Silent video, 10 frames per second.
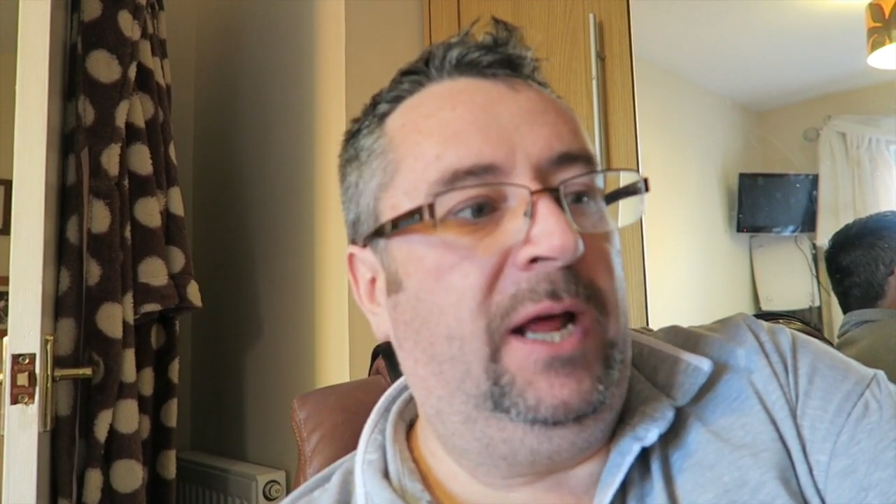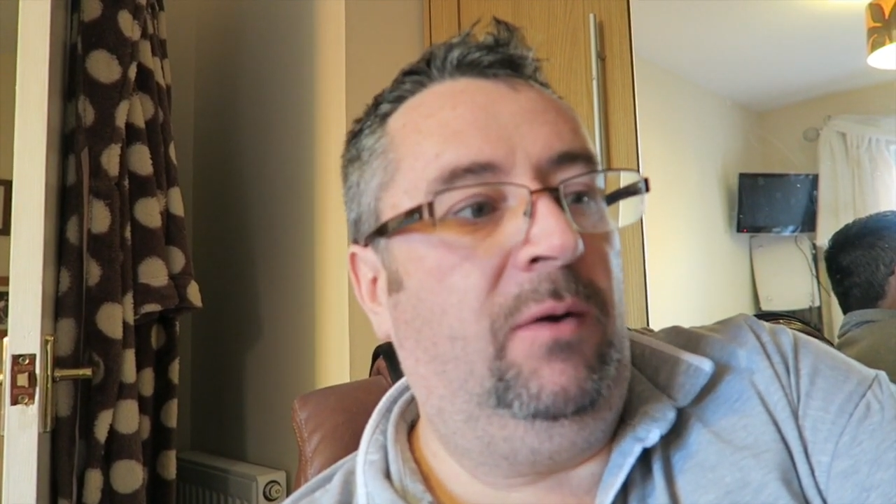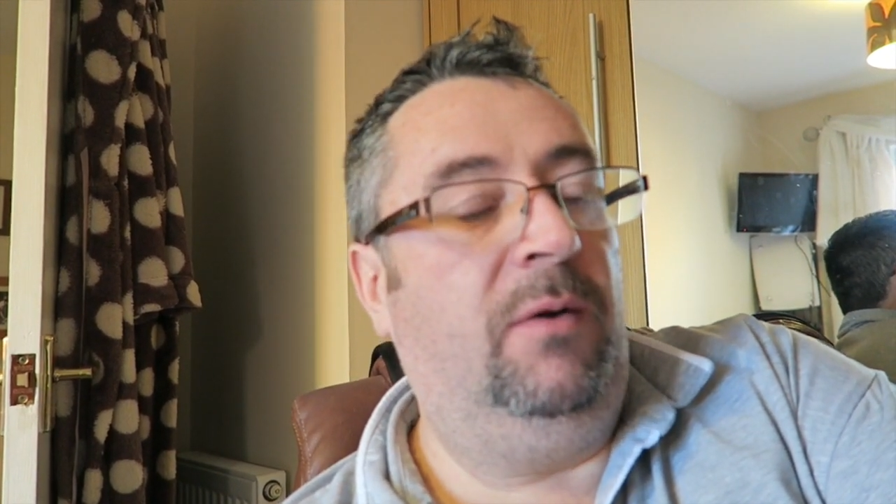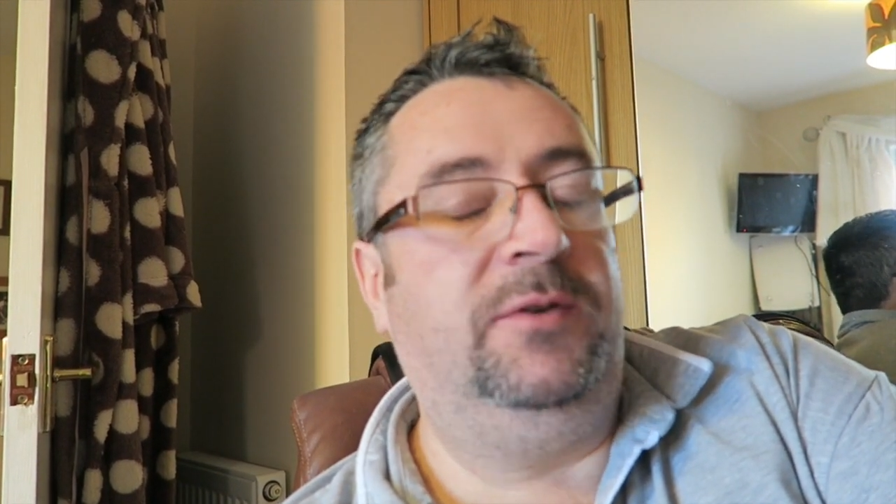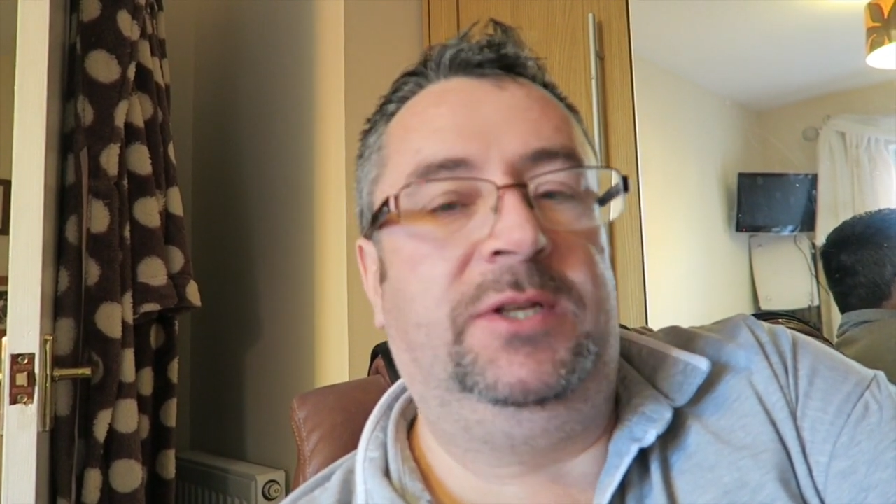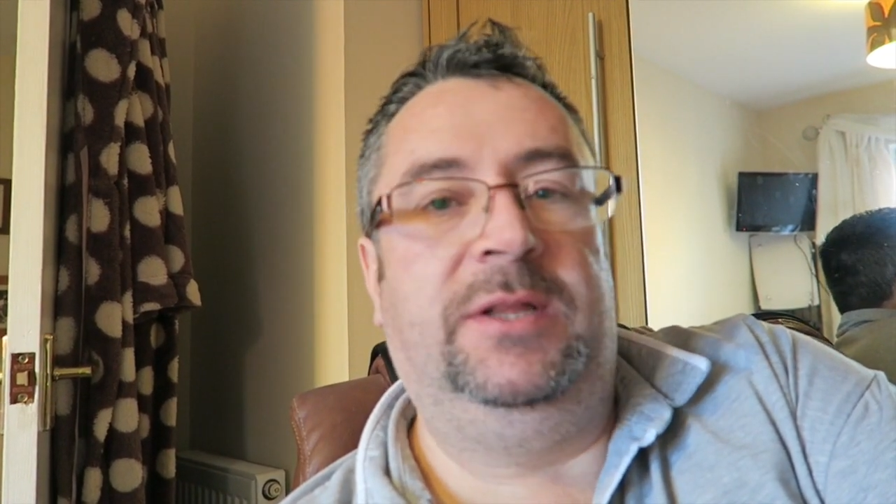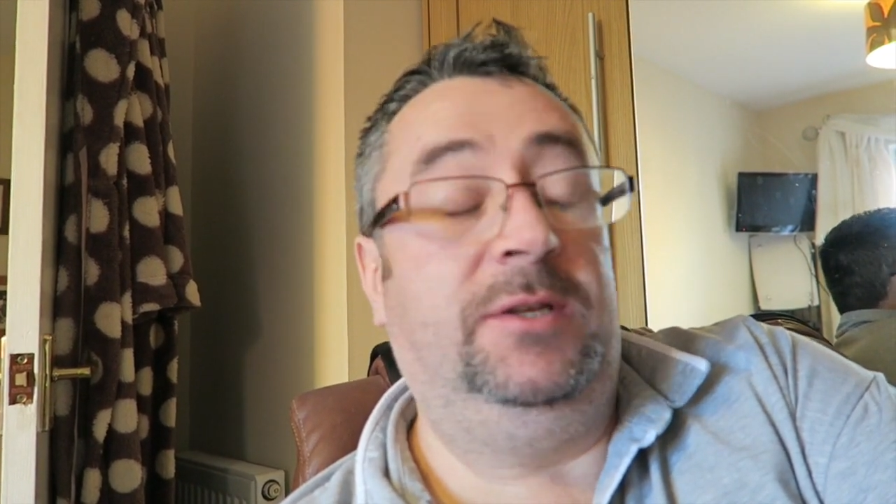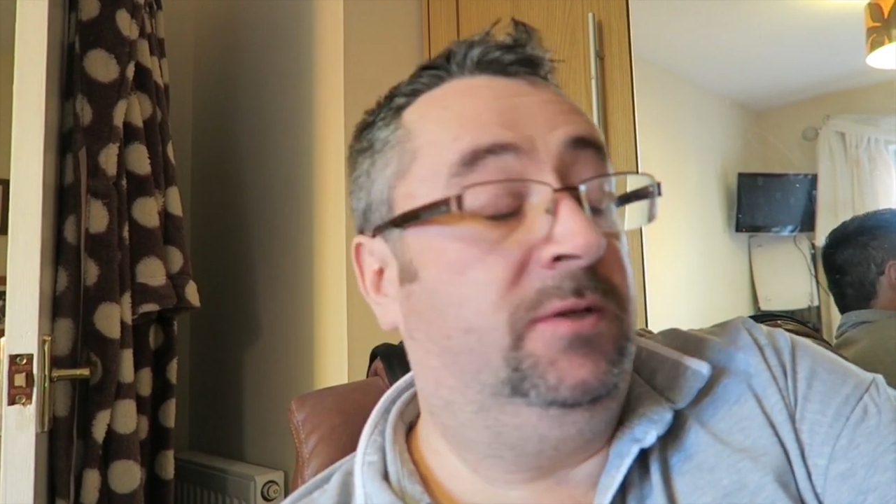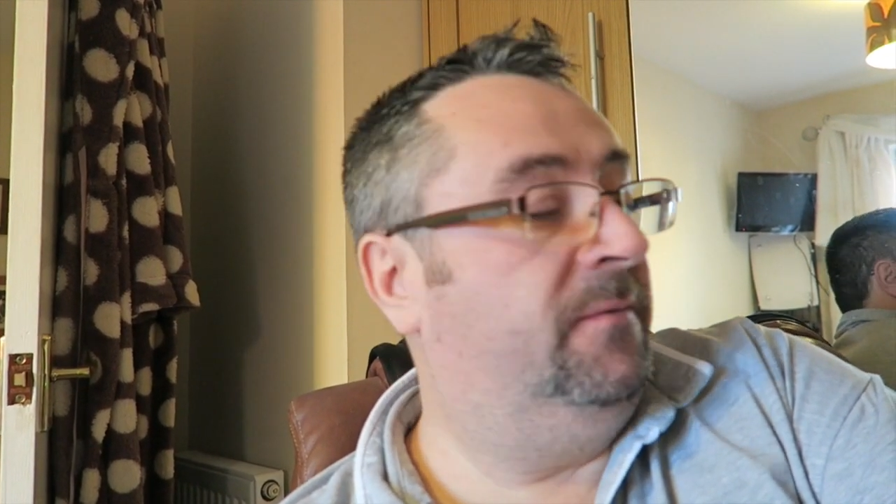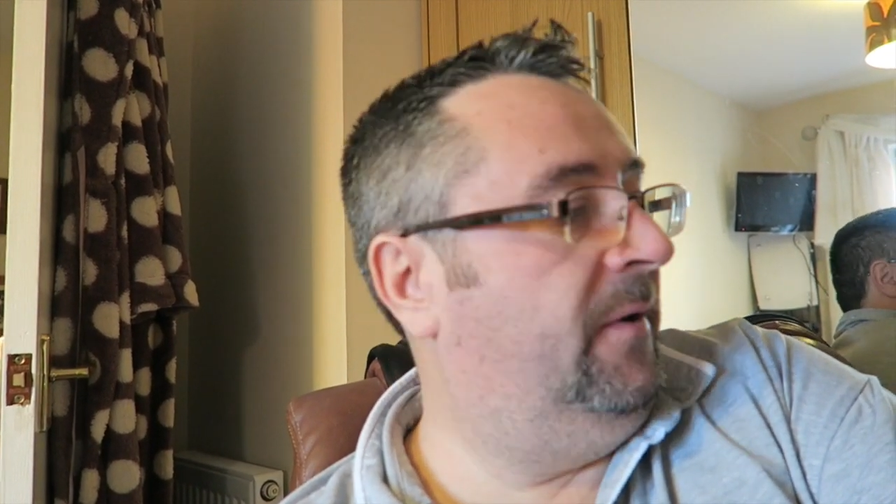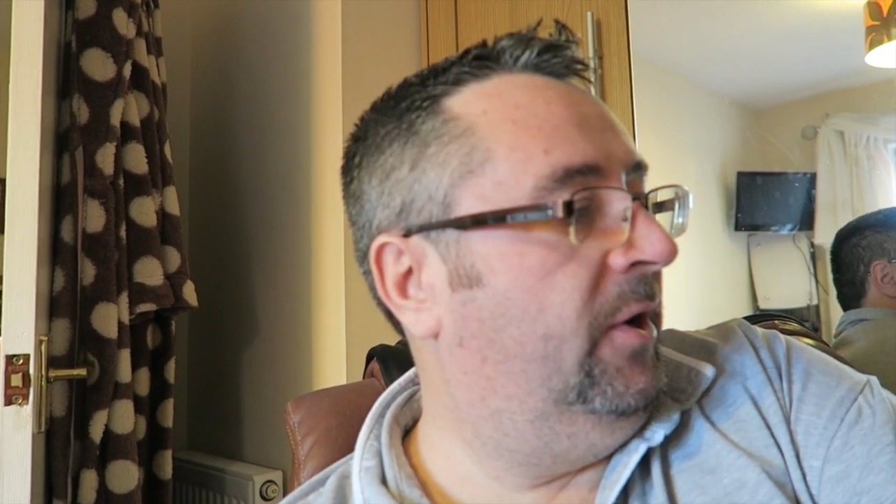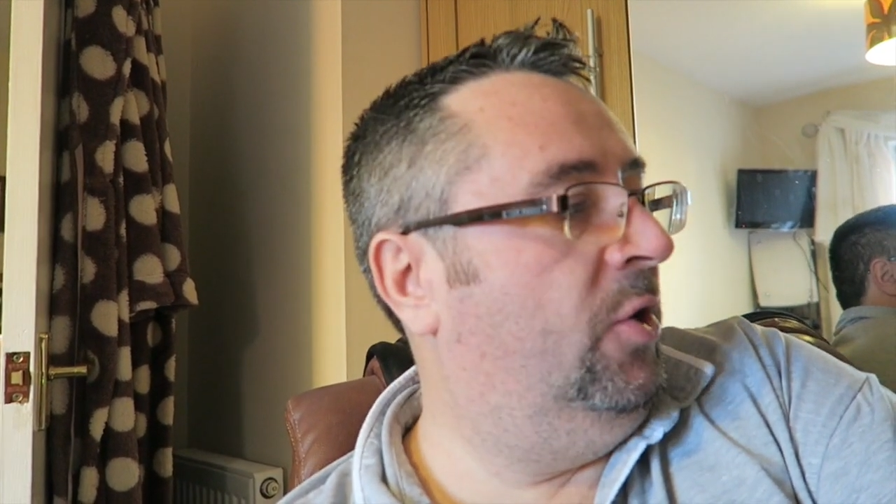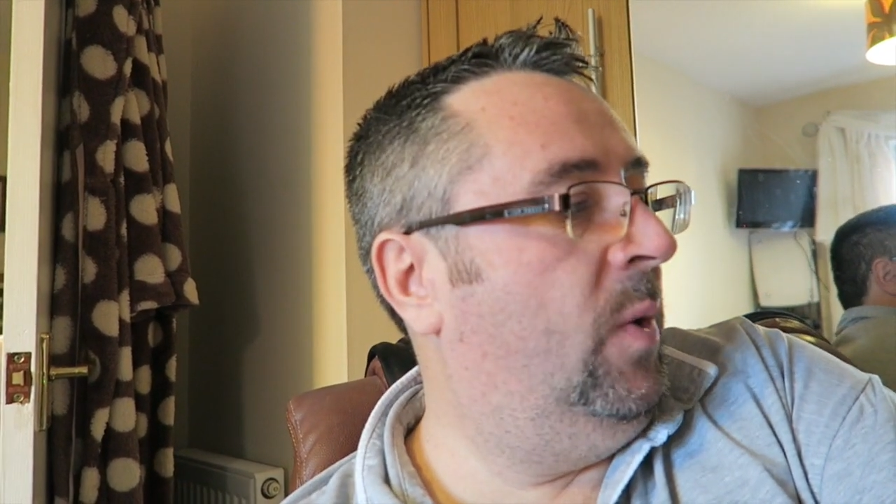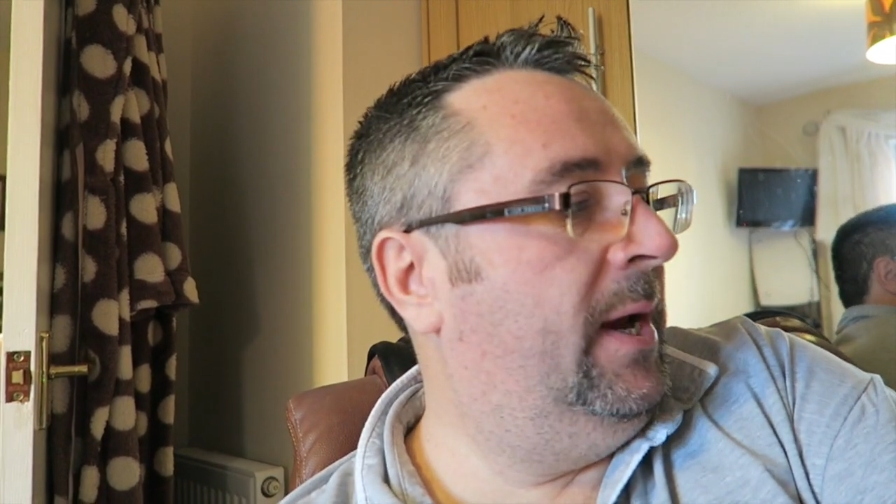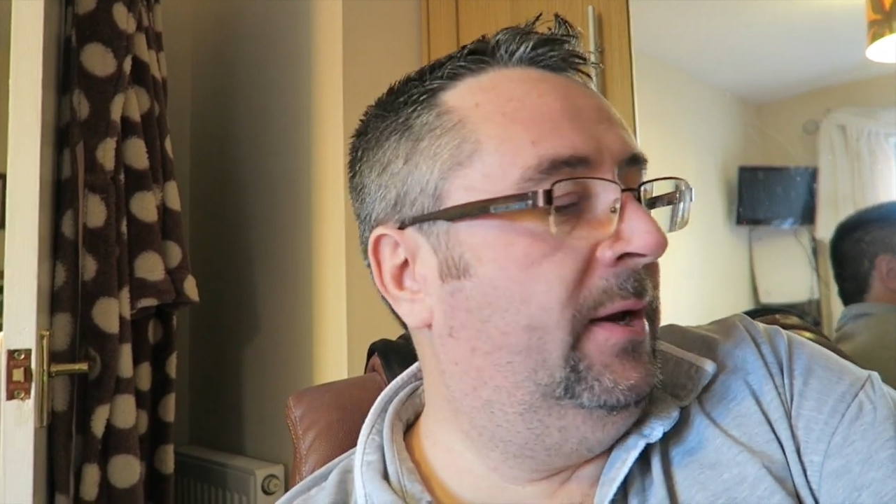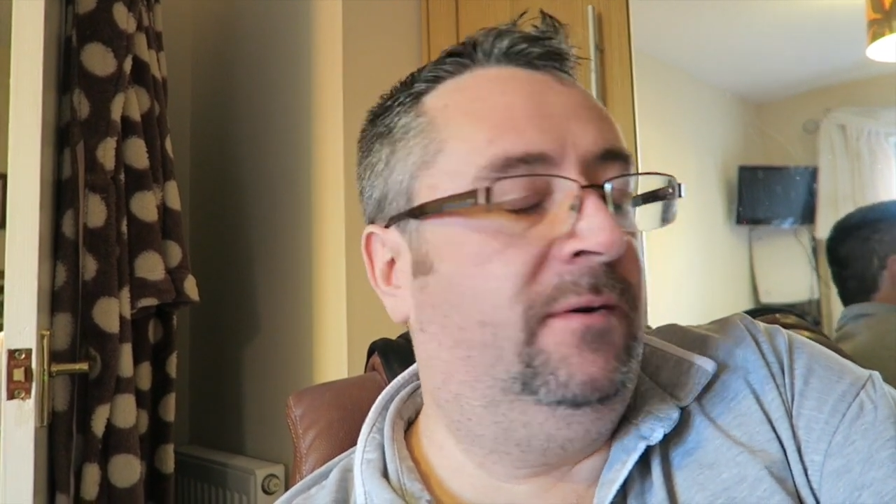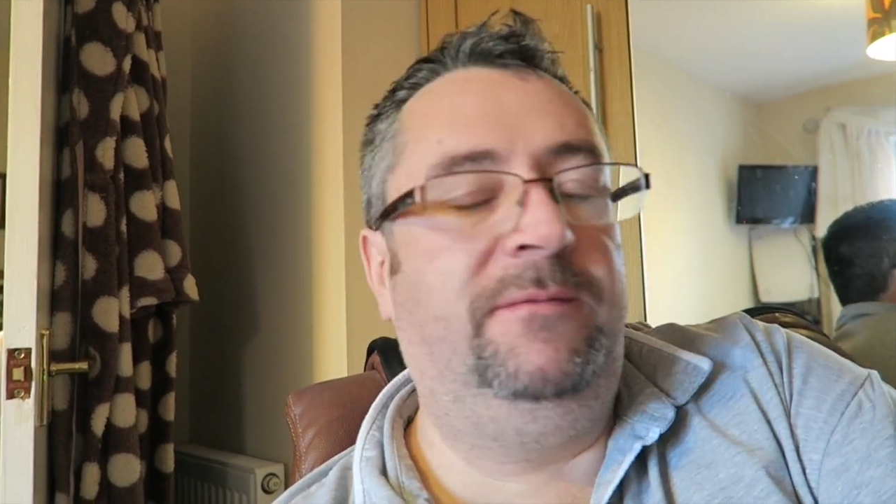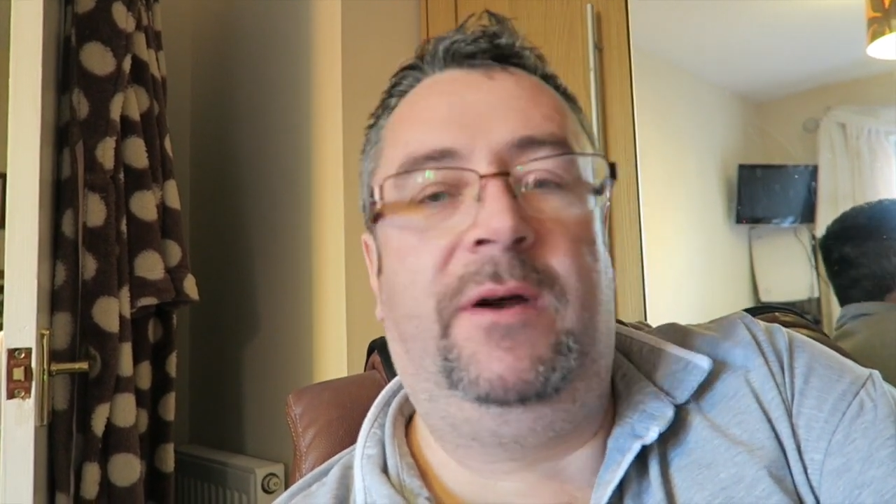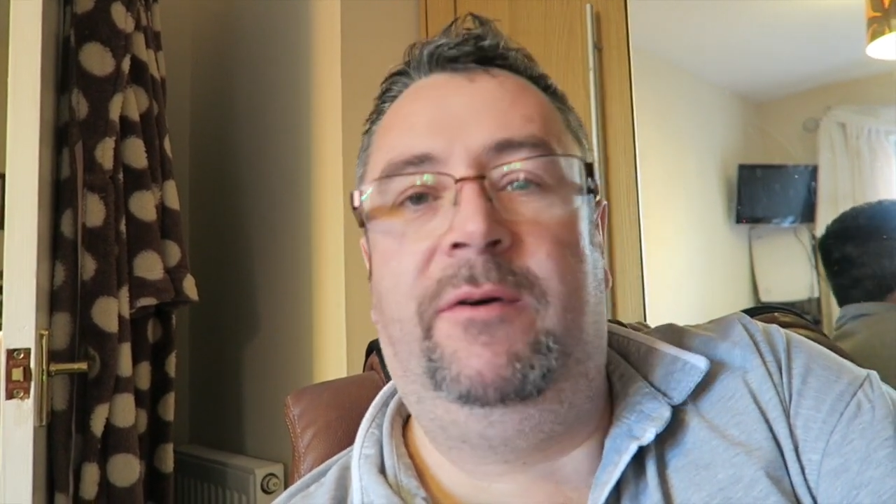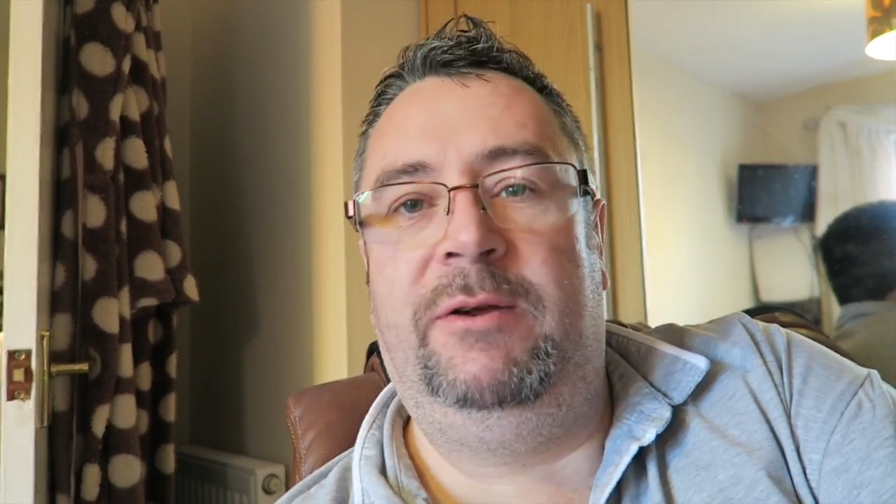Now obviously this is a very quick and a
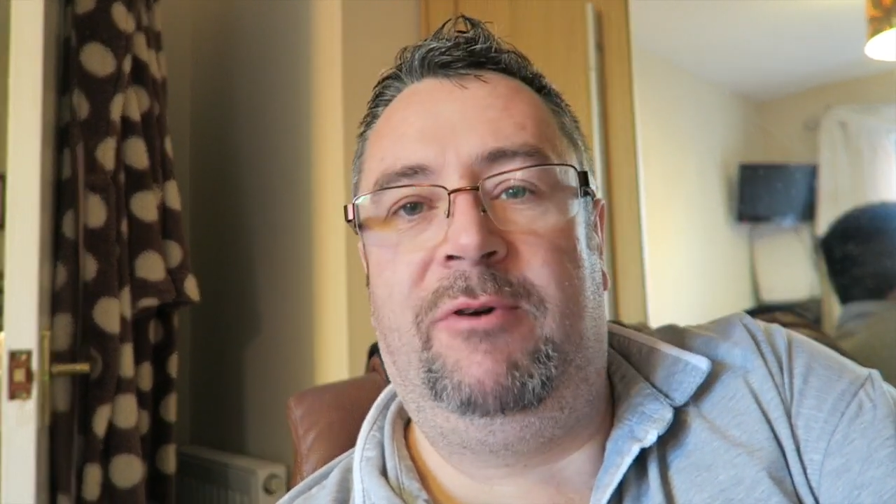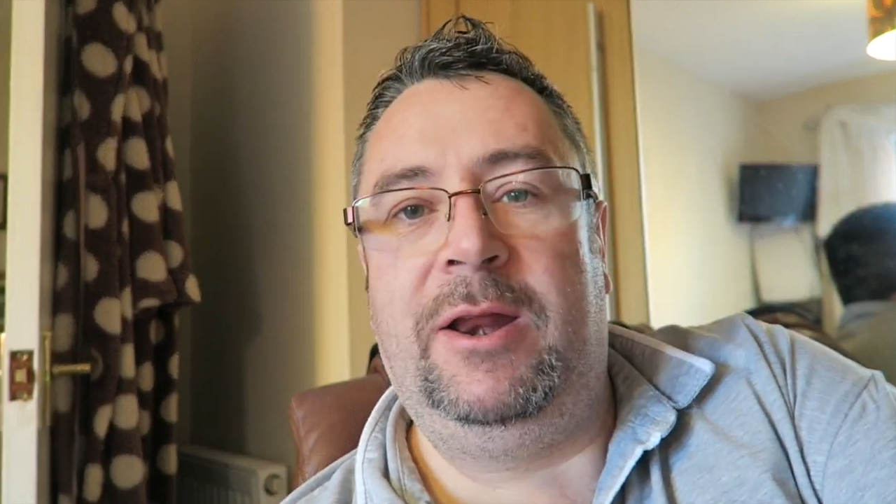very